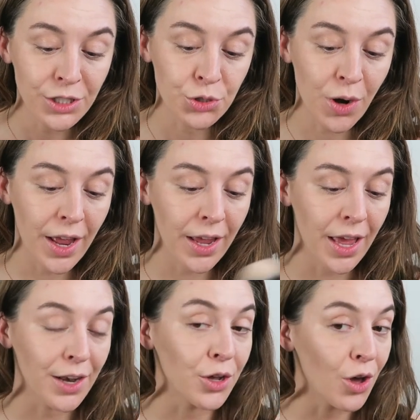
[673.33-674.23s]
really try
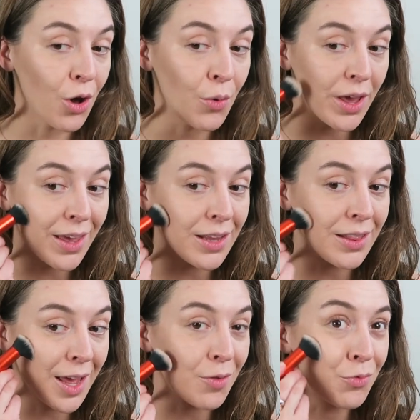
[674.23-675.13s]
and go in
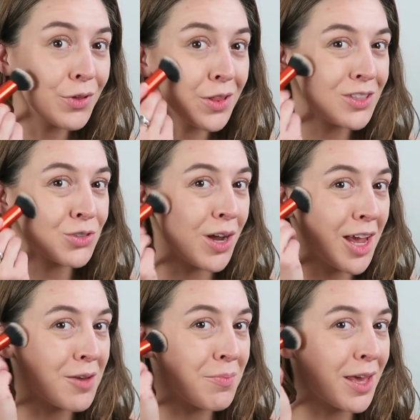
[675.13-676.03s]
and like really
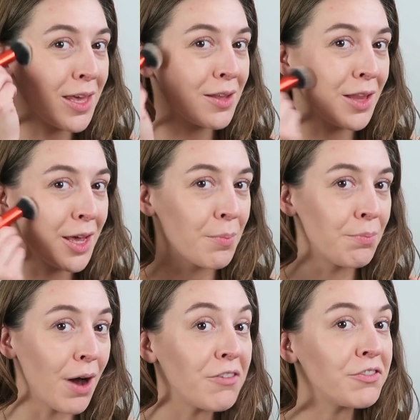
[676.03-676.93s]
try and make it
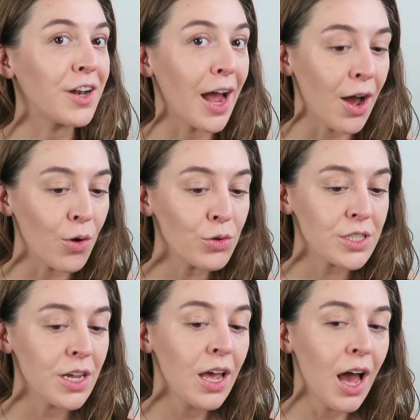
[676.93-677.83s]
like buff it
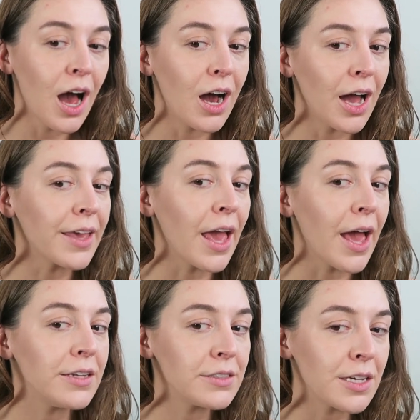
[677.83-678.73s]
out, uh, I
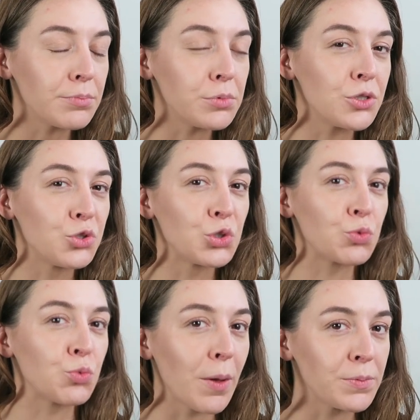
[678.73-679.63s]
end up
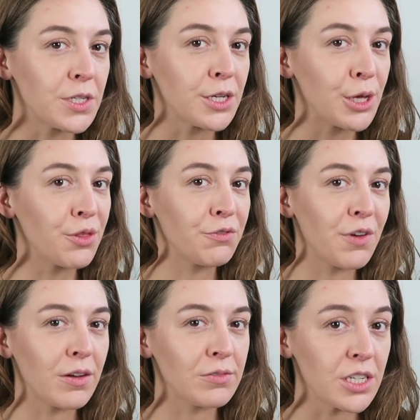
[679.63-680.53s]
disrupting the
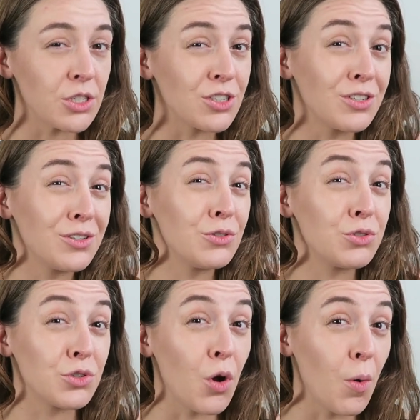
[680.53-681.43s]
foundation
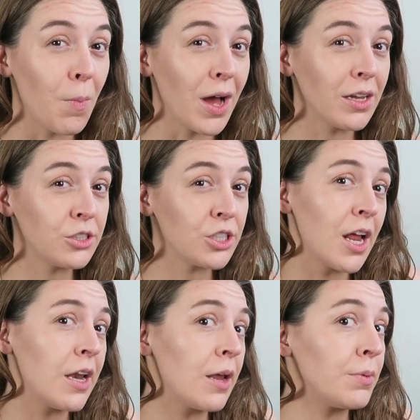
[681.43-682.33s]
so much
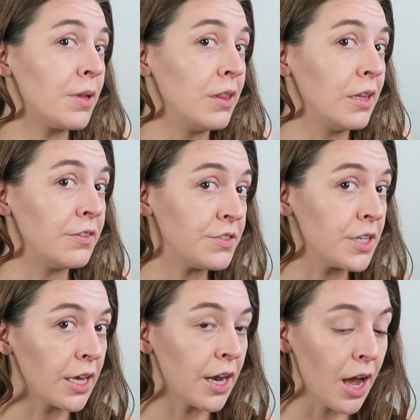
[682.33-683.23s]
and end up
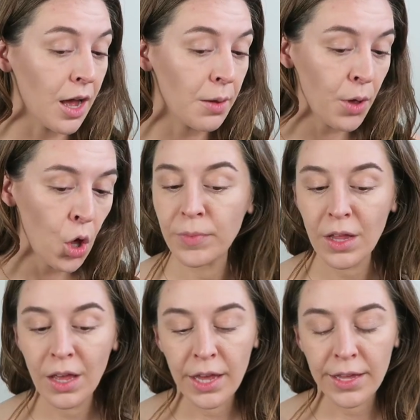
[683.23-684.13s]
lifting it up
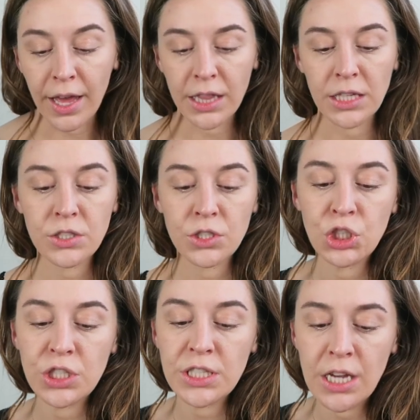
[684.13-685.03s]
yeah, these
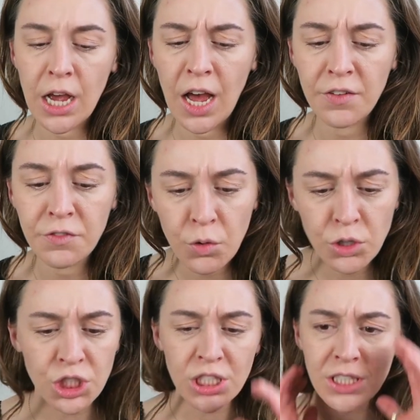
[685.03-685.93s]
just,
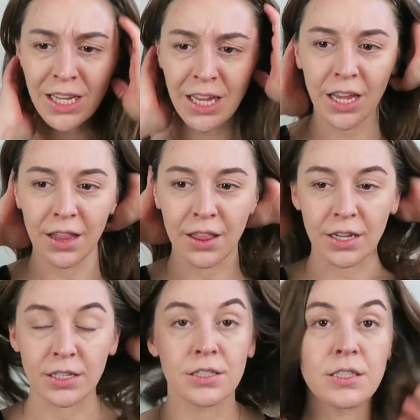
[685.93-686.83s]
unfortunately,
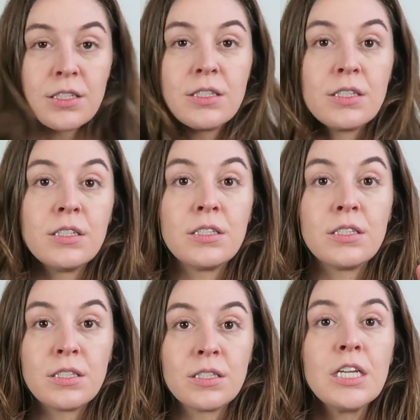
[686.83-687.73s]
the
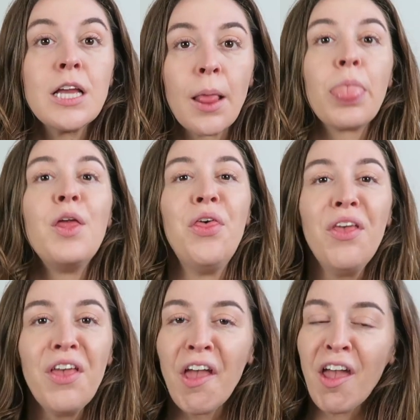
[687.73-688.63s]
consistency,
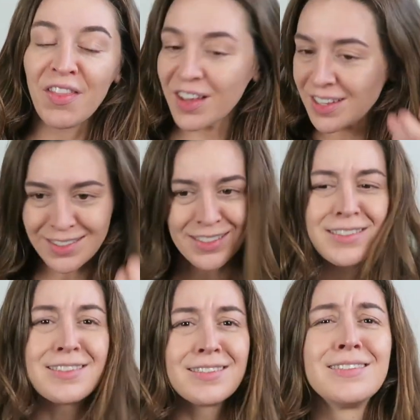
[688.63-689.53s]
the
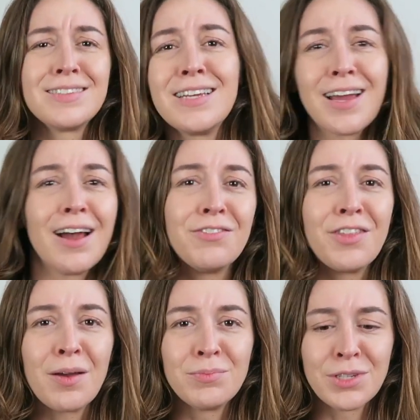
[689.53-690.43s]
consistency of
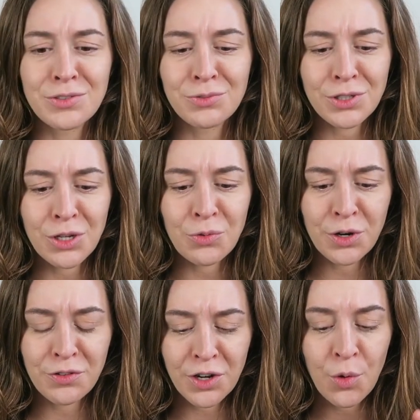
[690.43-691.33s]
them doesn't really
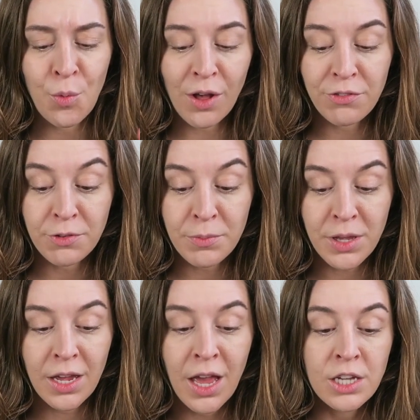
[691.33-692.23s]
work very well for
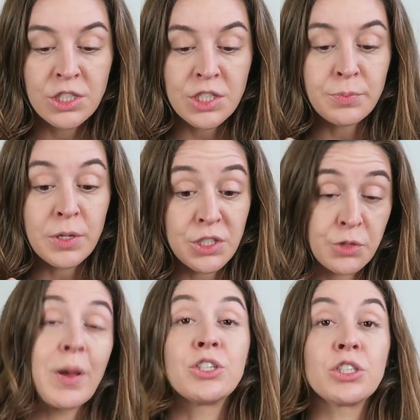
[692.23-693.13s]
me,
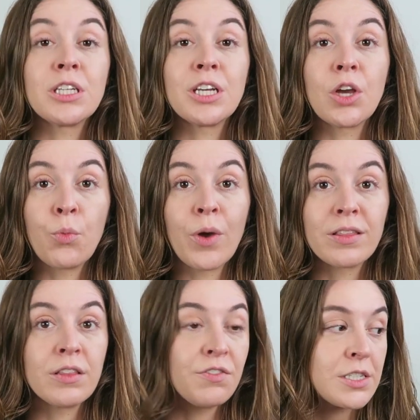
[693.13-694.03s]
especially
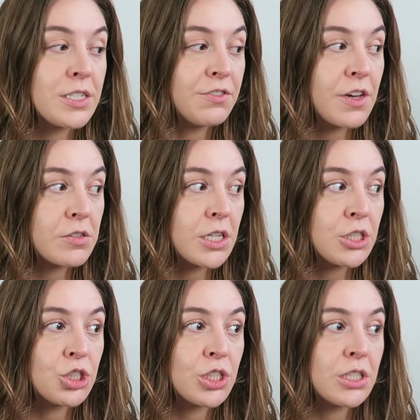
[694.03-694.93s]
with the Fenty
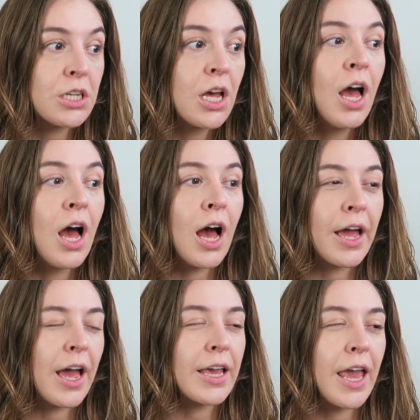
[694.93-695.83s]
foundation.
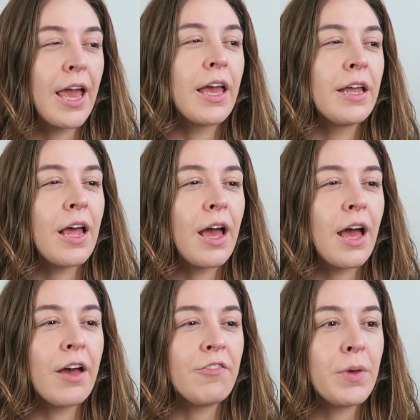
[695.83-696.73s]
I, I can
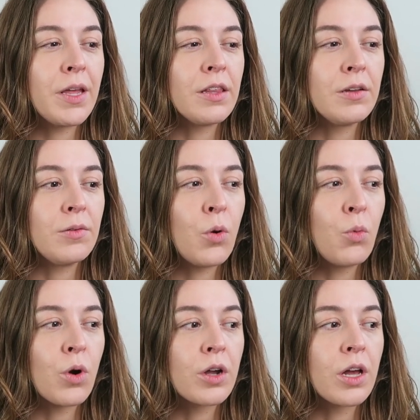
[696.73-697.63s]
have made
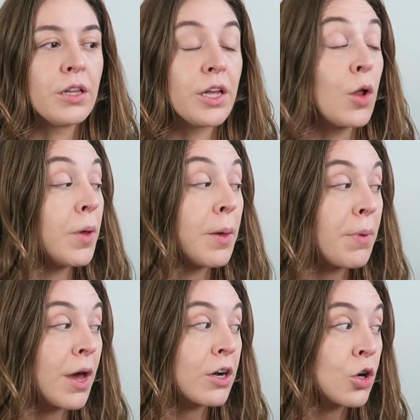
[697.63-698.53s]
them work a little bit
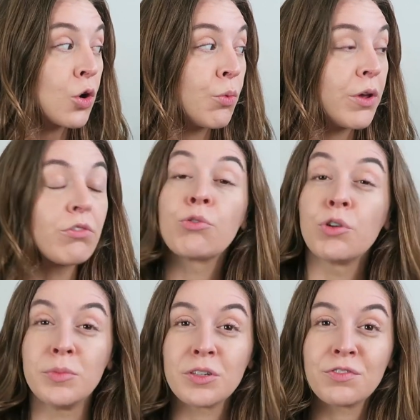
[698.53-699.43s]
better with
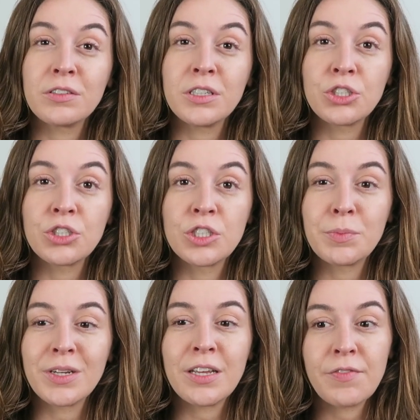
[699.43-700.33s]
creamier foundations,
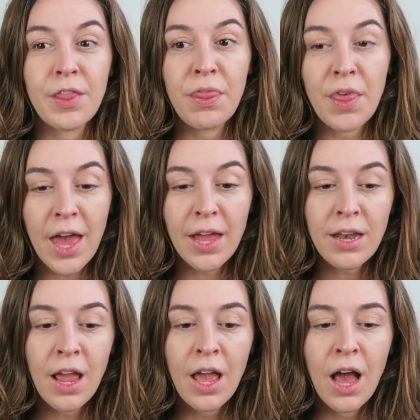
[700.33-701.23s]
but even
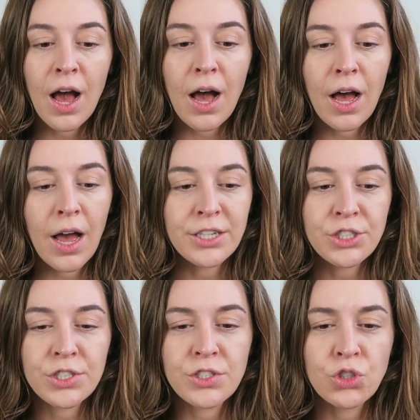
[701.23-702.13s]
then, uh, I
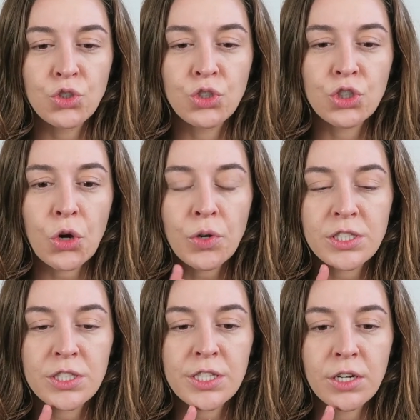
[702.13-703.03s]
just don't
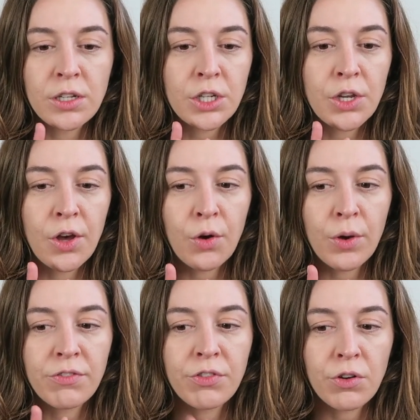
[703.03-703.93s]
necessarily know
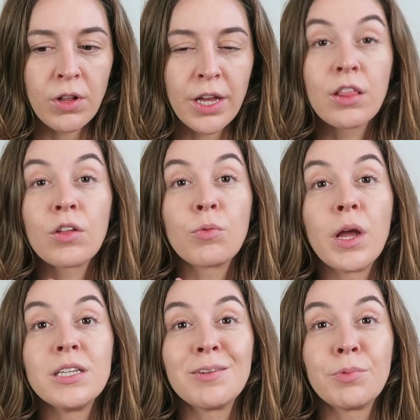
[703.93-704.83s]
if they're like the
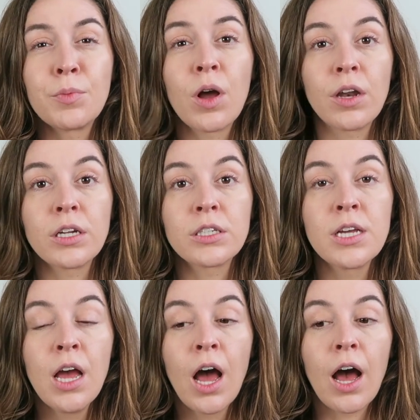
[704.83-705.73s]
right type of product
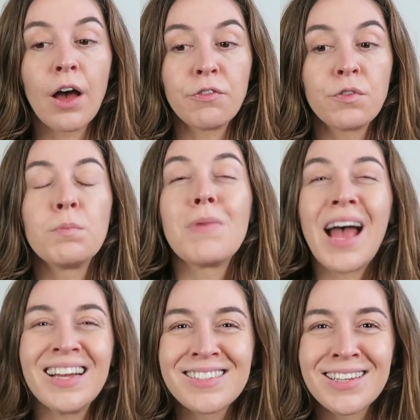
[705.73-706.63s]
uh, for
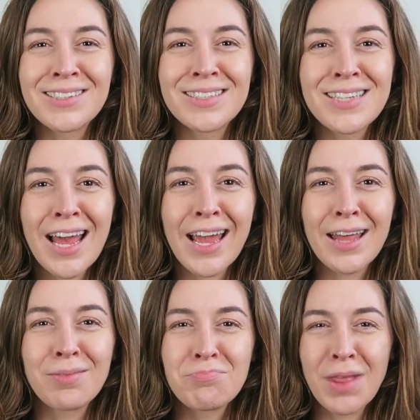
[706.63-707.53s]
my skill set
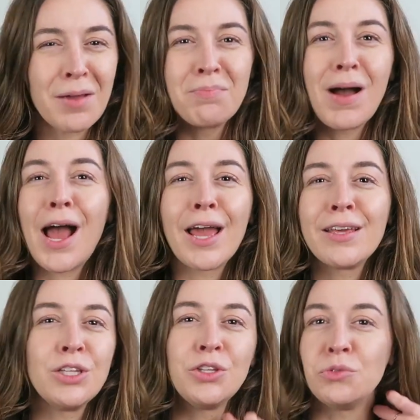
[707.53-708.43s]
and like my
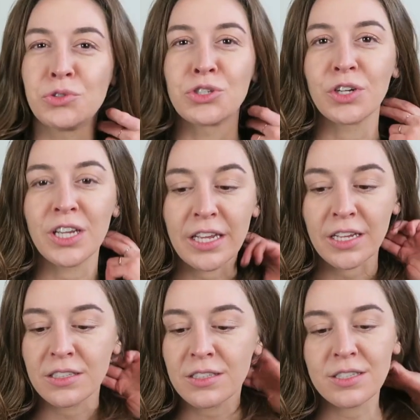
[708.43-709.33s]
user
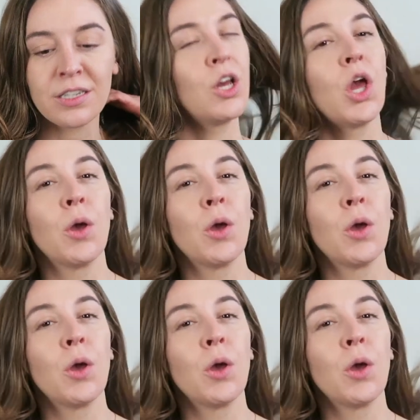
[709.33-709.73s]
ease.